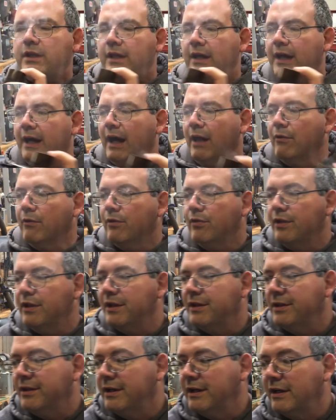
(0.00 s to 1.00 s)
Other
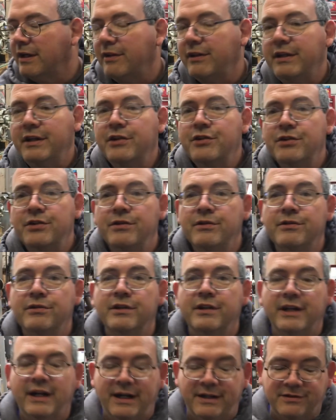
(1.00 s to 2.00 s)
than uh, the issues
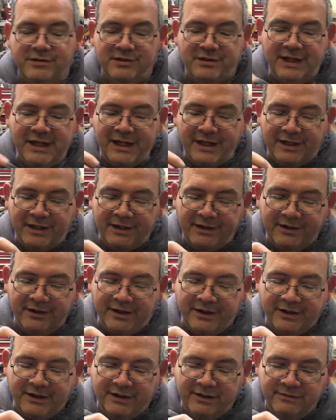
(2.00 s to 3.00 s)
that I had stated,
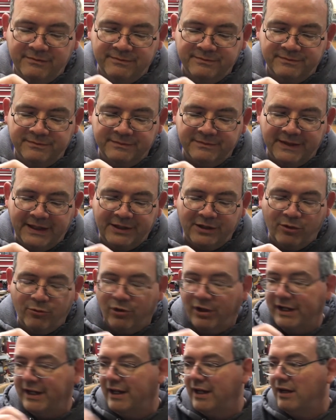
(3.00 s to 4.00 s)
uh, I don't
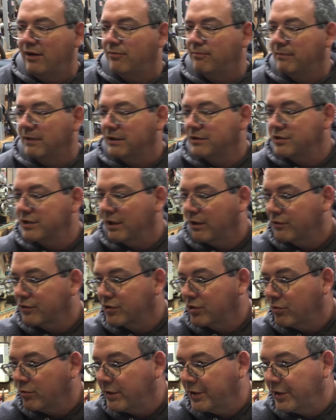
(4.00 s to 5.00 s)
really have much else
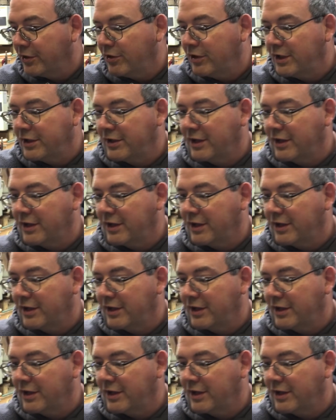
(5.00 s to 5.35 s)
going on.